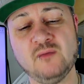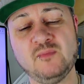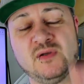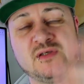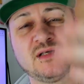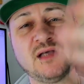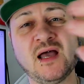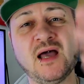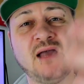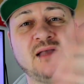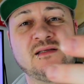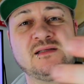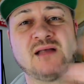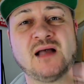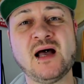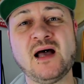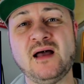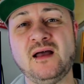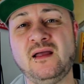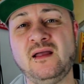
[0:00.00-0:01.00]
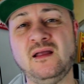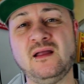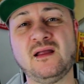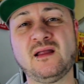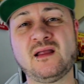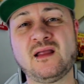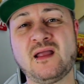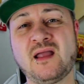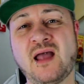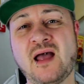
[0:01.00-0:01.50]
Besides that, it
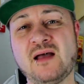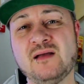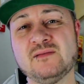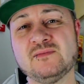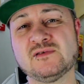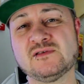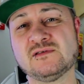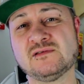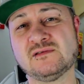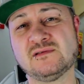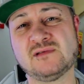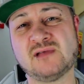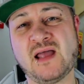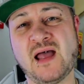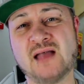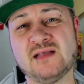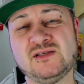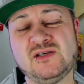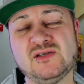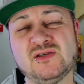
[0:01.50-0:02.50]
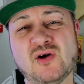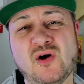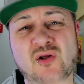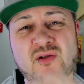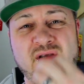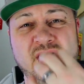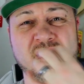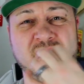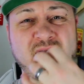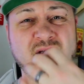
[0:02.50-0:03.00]
caps, catches
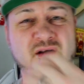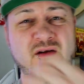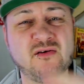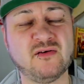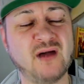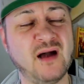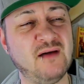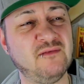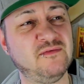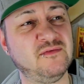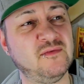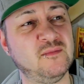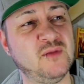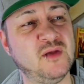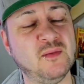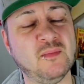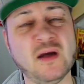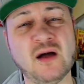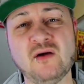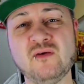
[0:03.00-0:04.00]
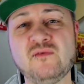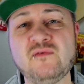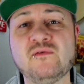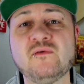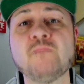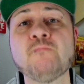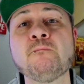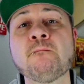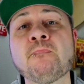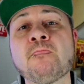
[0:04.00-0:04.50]
all your crap from your mouth.
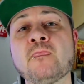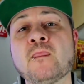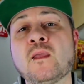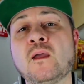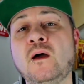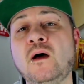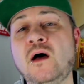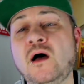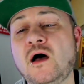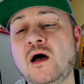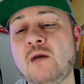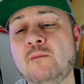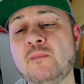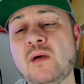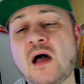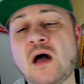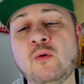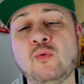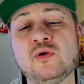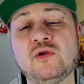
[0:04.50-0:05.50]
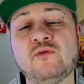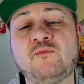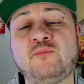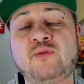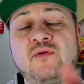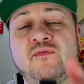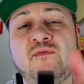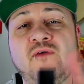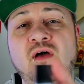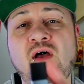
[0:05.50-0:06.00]
Um, I would have
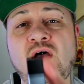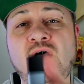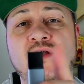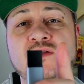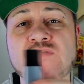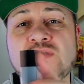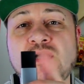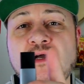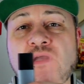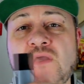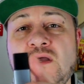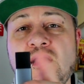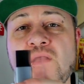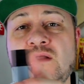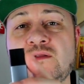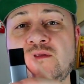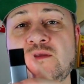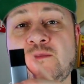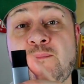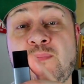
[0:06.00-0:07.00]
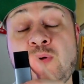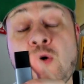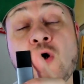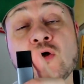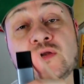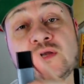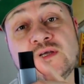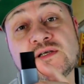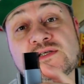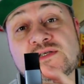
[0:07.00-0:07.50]
preferred the
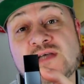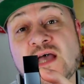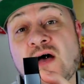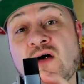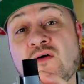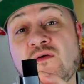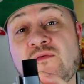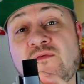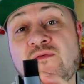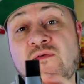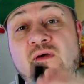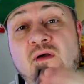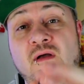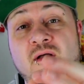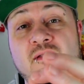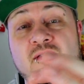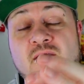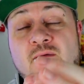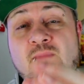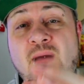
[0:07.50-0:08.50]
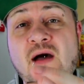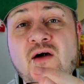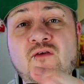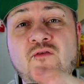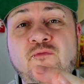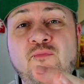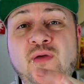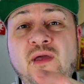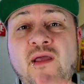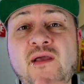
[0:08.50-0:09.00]
pod itself, the
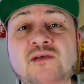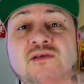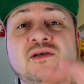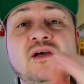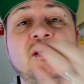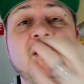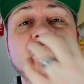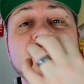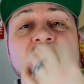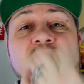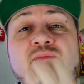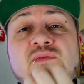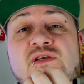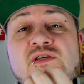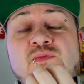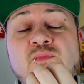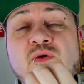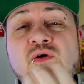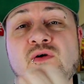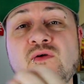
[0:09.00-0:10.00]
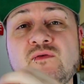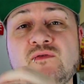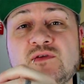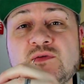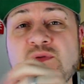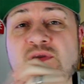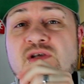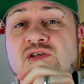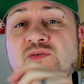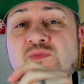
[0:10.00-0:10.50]
mouthpiece, to be smooth,
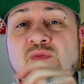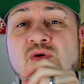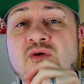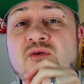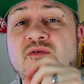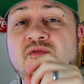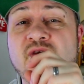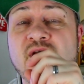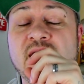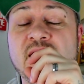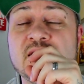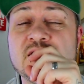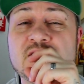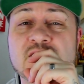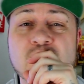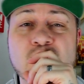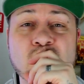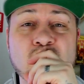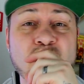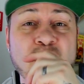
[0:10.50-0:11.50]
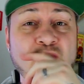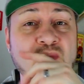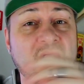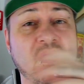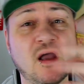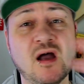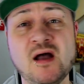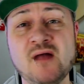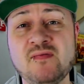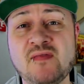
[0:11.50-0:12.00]
to be a smooth finish.
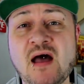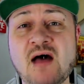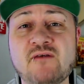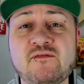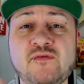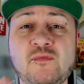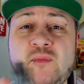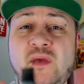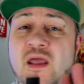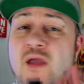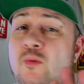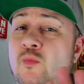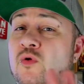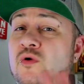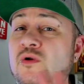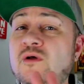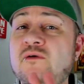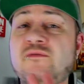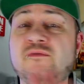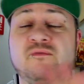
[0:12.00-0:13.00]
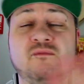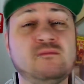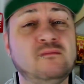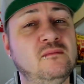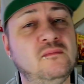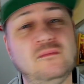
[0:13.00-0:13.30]
And that for me would have